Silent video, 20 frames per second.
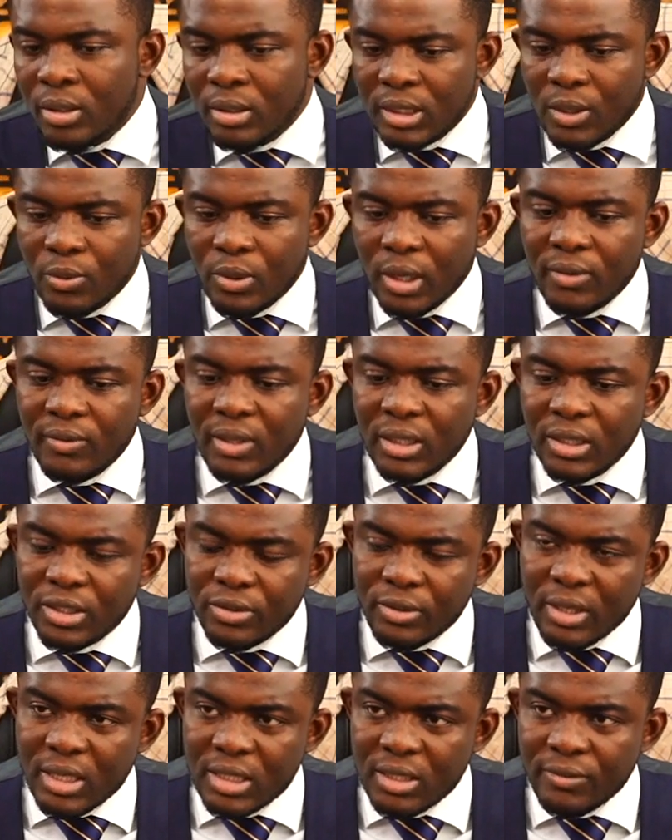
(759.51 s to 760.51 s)
They will give them
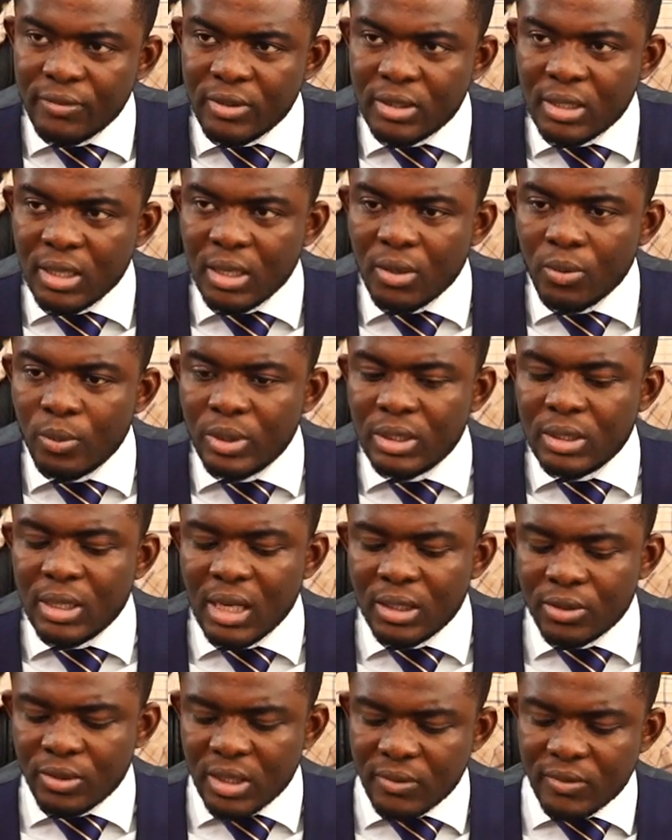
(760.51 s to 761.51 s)
transit visa, which
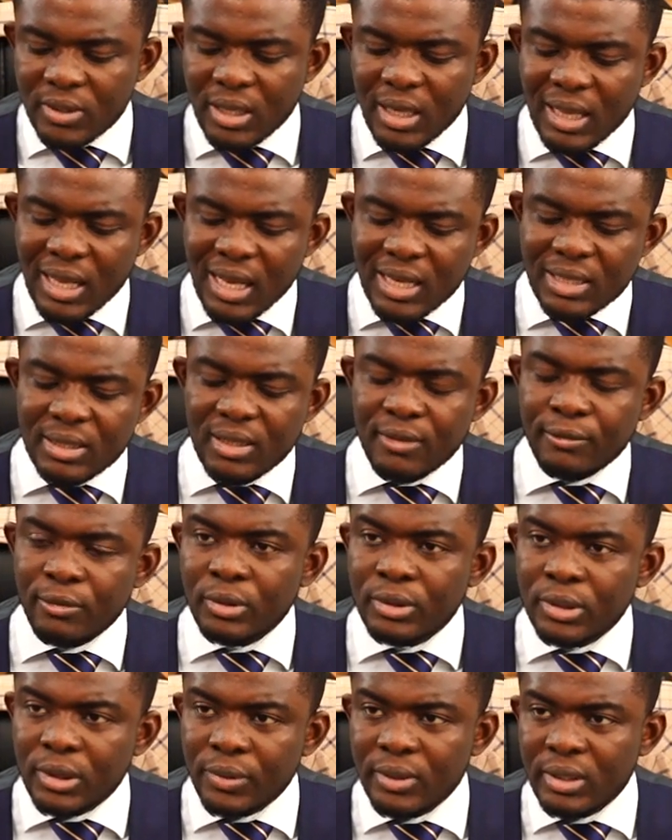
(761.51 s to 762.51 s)
that transit visa lasts them
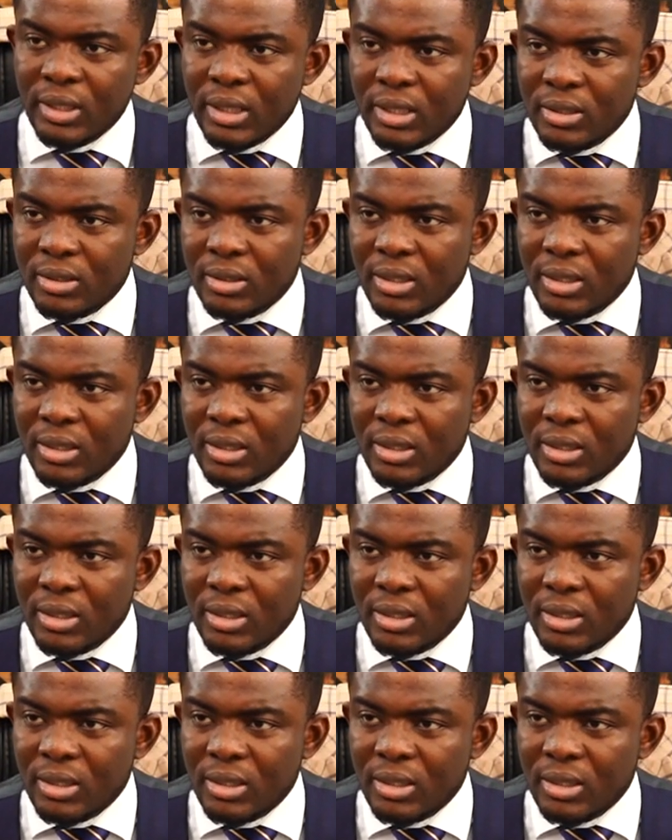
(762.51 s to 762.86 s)
for 3 days.